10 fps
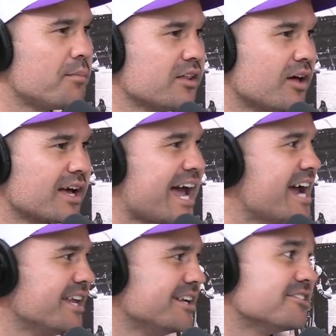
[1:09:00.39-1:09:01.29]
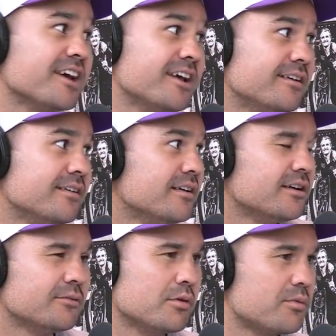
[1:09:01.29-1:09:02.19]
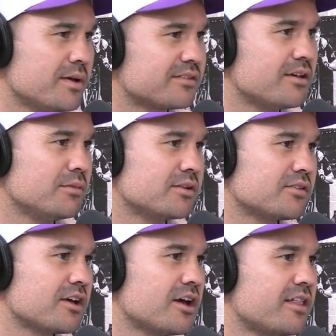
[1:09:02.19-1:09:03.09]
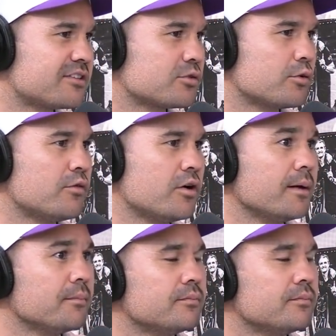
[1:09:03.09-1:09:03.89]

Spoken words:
be like 18-10 with about 10 minutes to go. That sort of vibe.